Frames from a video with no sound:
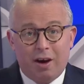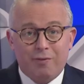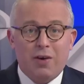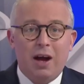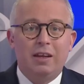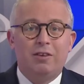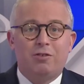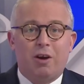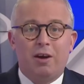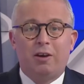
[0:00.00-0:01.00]
are finally
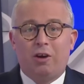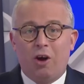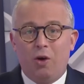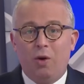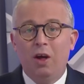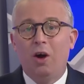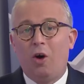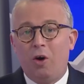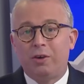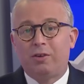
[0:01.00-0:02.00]
starting to go
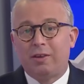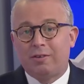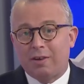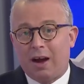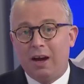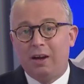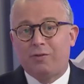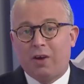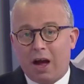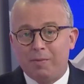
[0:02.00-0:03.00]
onto the side
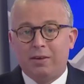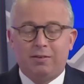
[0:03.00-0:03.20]
of common